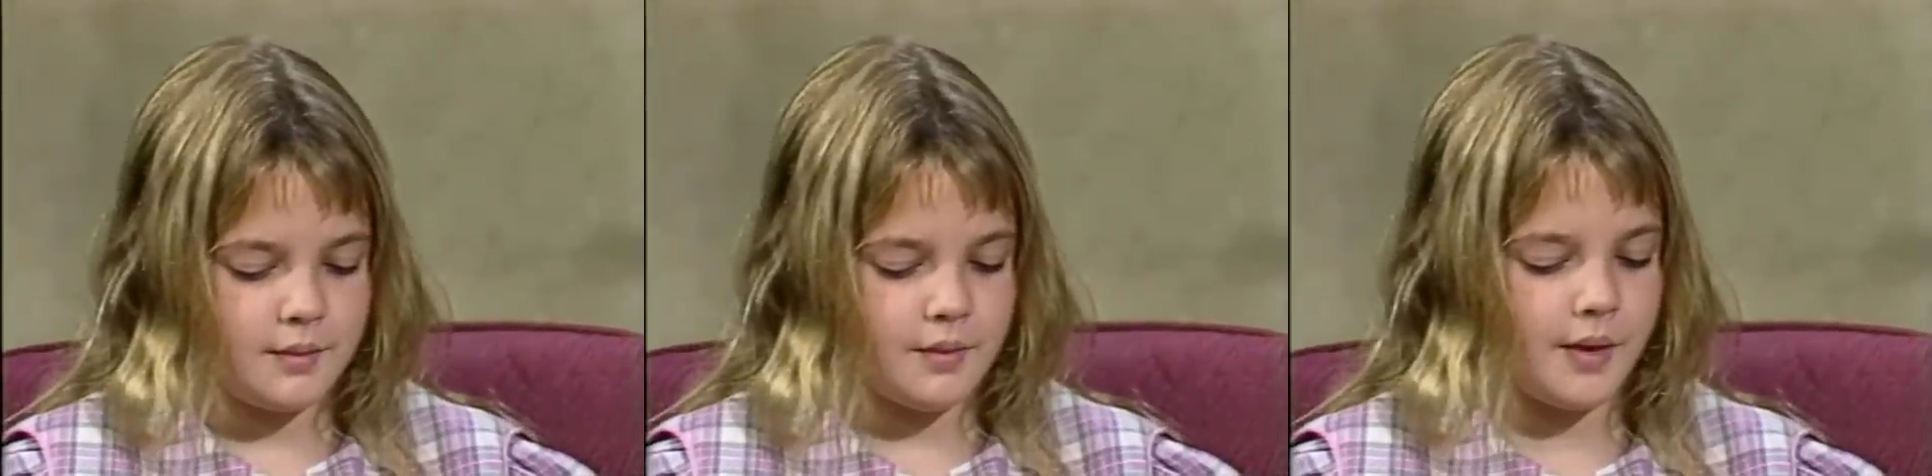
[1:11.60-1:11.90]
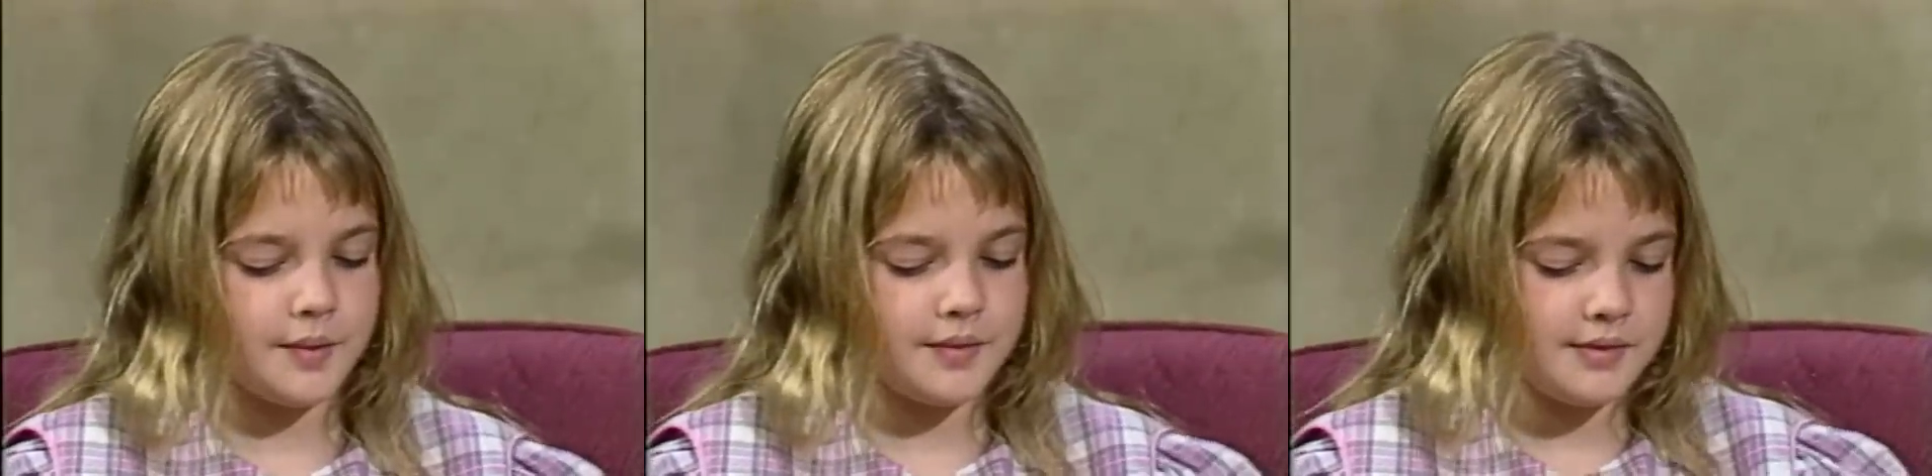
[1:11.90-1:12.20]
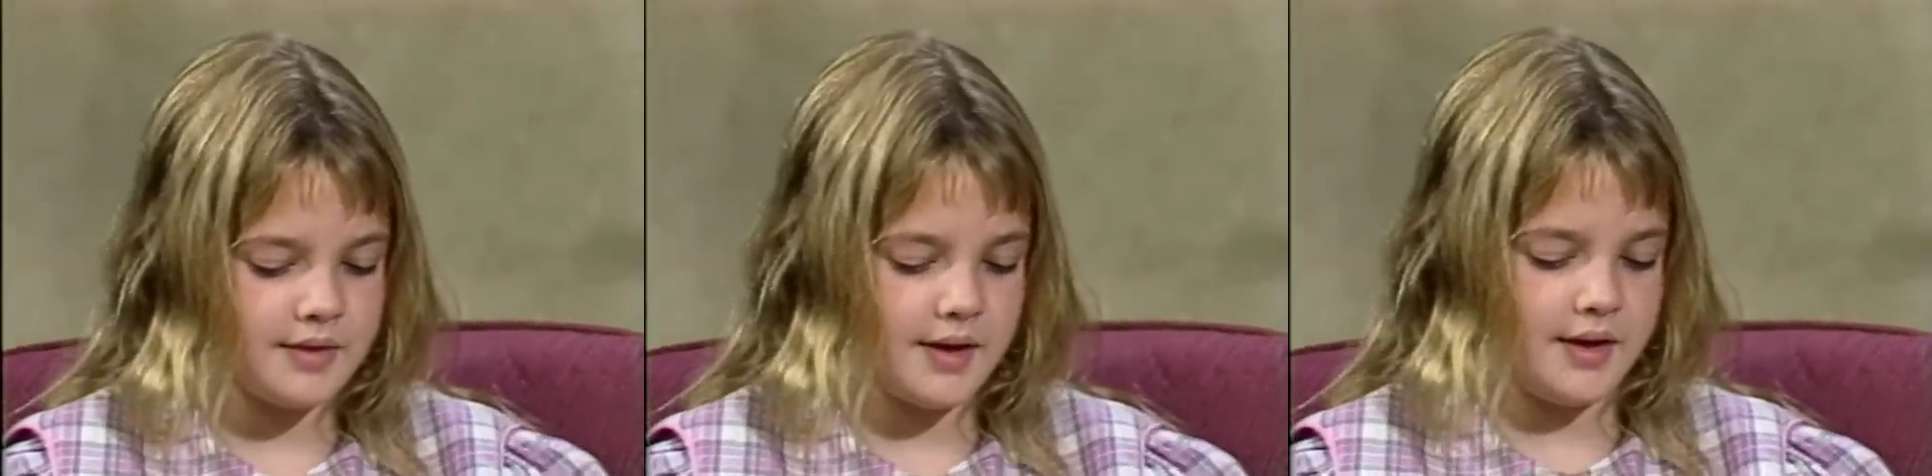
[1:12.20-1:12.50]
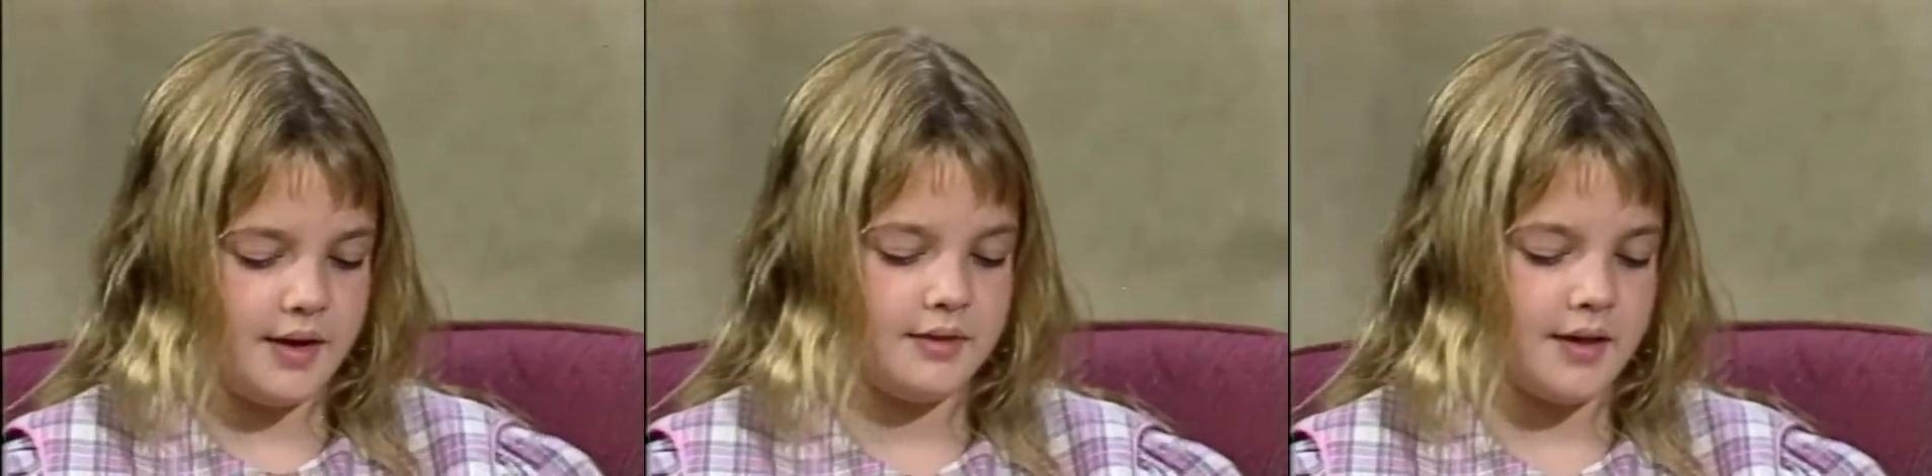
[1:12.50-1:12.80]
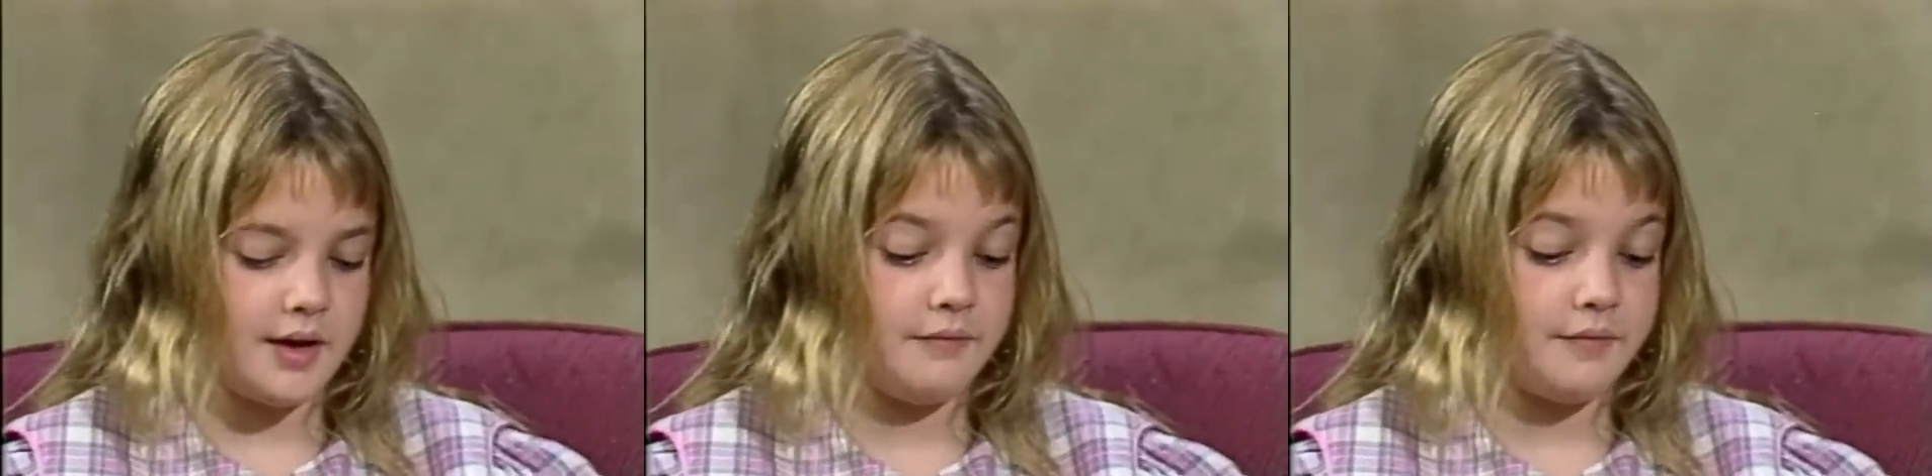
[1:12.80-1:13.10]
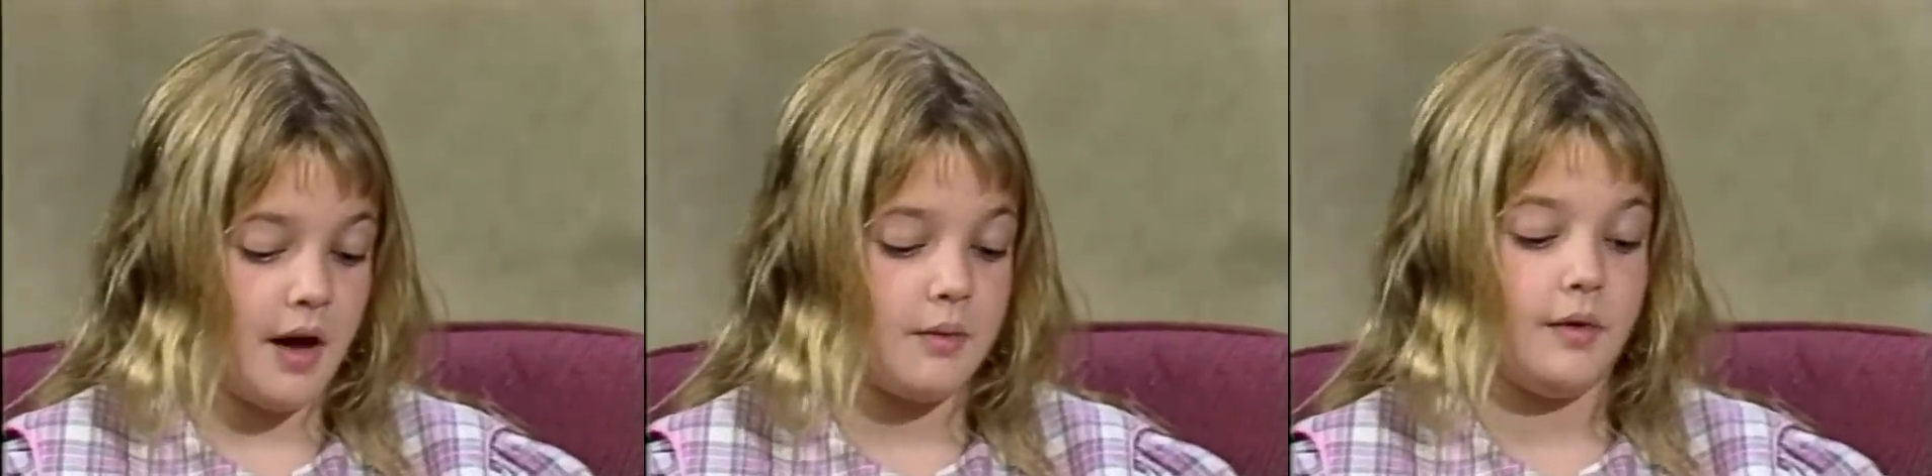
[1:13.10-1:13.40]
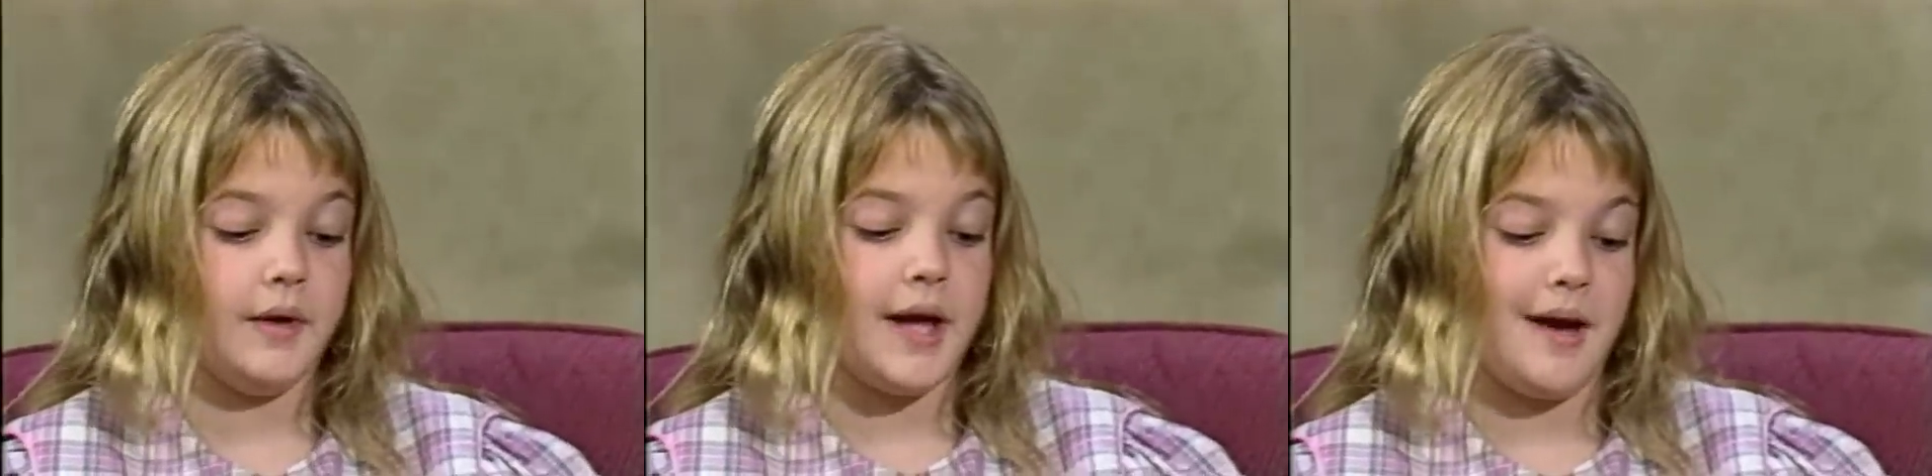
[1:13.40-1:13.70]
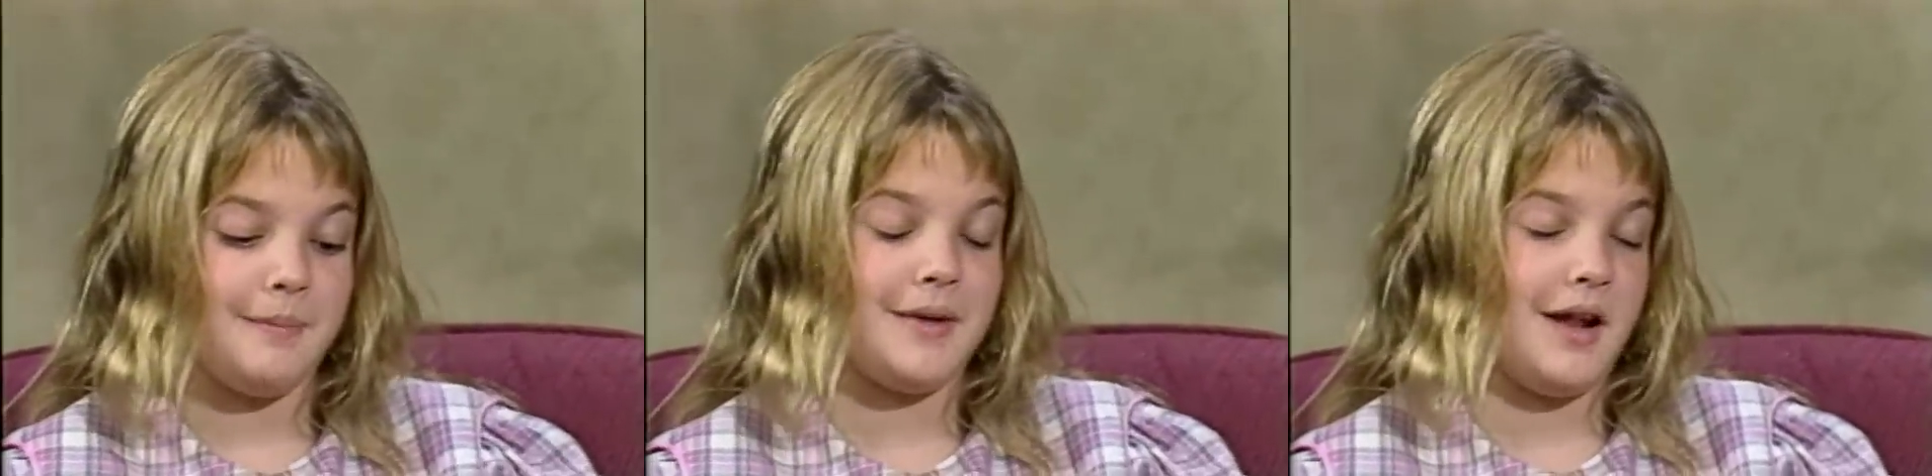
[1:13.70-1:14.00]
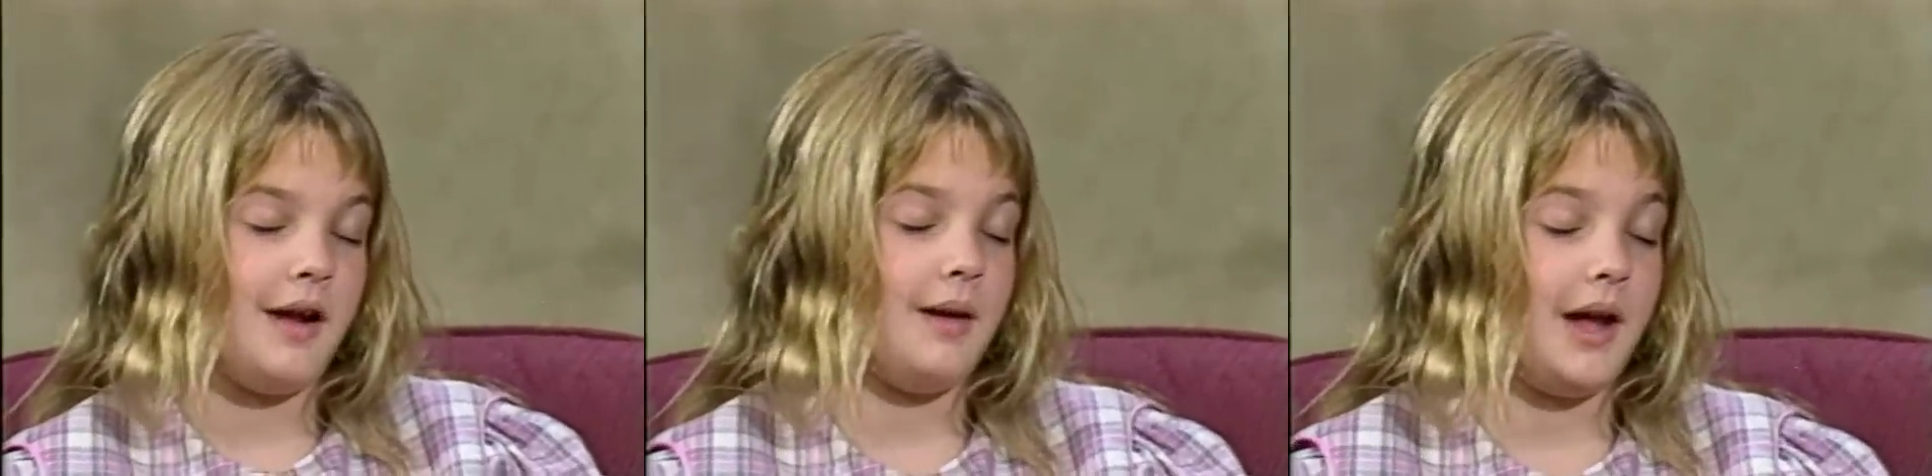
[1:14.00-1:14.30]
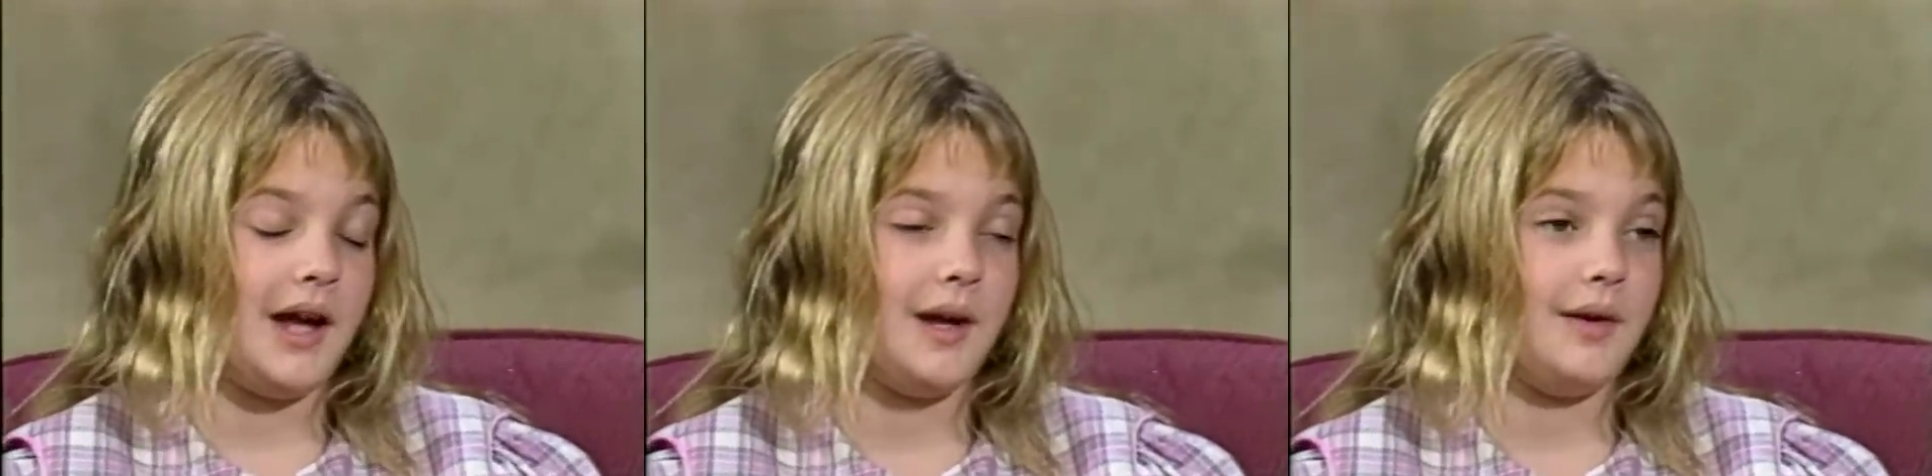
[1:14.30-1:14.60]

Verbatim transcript: Well, I was thinking that if that really happened, I,